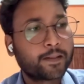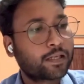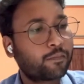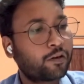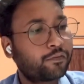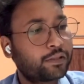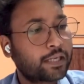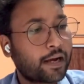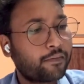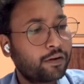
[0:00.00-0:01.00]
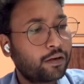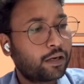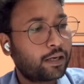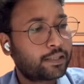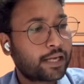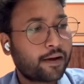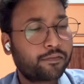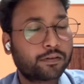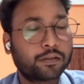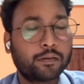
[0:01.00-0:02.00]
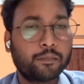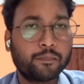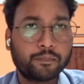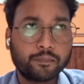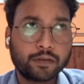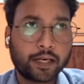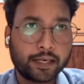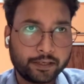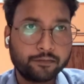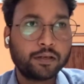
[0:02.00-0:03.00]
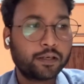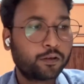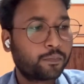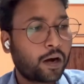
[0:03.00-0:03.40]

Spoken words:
some of which have us have negative blood group.